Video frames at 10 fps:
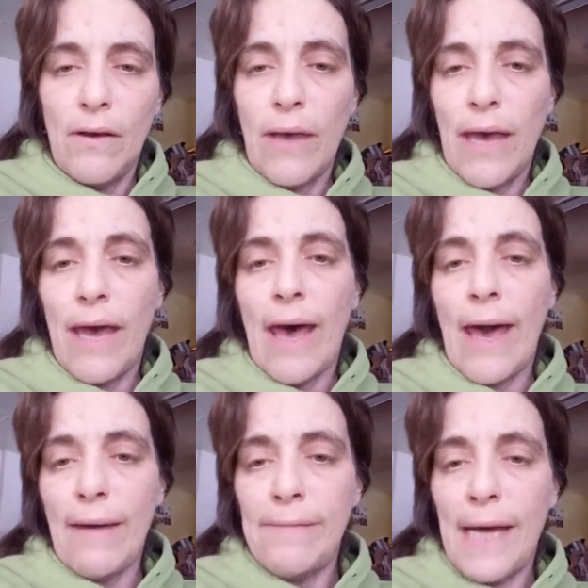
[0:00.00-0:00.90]
Okay,
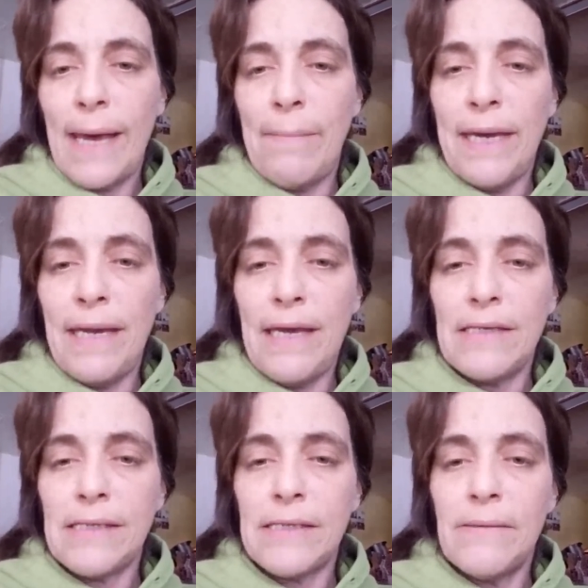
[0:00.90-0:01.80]
I have
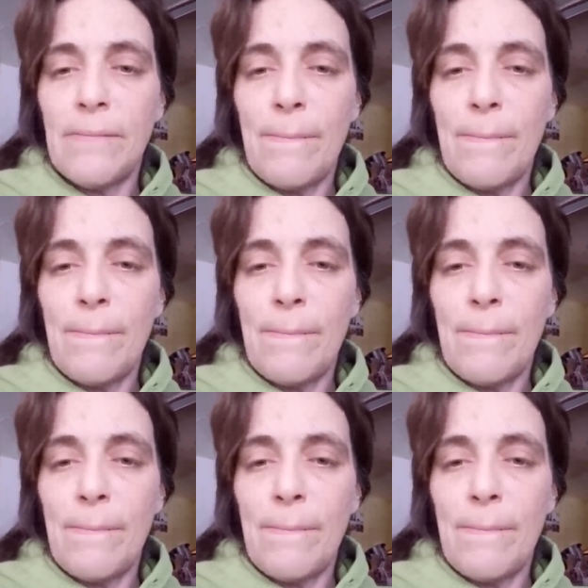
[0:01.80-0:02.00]
diabetes.